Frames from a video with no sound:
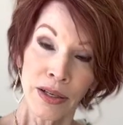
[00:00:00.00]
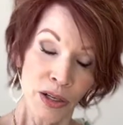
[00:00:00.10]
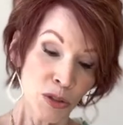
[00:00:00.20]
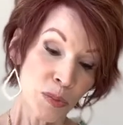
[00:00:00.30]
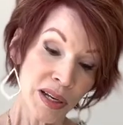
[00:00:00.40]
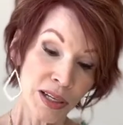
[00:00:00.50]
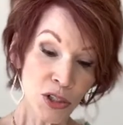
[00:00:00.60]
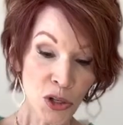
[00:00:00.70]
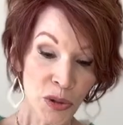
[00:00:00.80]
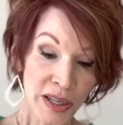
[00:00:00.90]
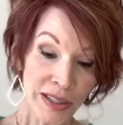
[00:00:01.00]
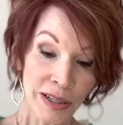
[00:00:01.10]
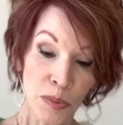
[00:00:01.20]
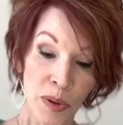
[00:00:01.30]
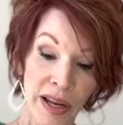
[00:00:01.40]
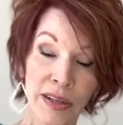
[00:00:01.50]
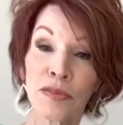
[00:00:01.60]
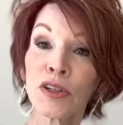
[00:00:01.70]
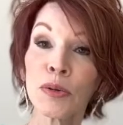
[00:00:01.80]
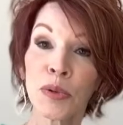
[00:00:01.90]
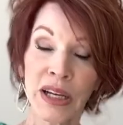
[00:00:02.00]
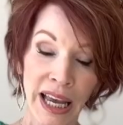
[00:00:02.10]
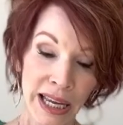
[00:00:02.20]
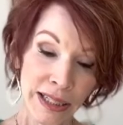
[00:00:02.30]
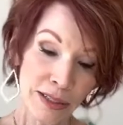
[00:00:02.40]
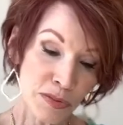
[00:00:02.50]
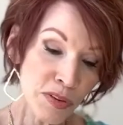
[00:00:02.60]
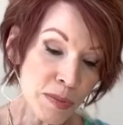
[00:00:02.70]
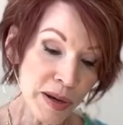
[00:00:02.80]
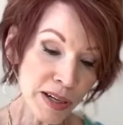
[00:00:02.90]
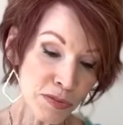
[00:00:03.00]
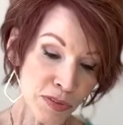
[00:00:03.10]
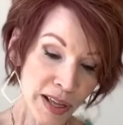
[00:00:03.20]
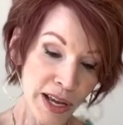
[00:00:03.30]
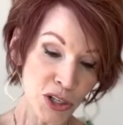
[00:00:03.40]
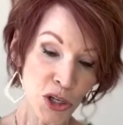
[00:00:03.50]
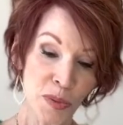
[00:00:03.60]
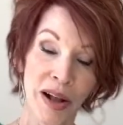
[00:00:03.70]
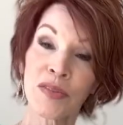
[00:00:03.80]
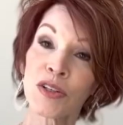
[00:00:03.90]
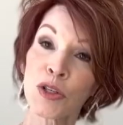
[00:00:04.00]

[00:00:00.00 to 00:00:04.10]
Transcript: who'd been enjoying the array of lubricated female flesh around the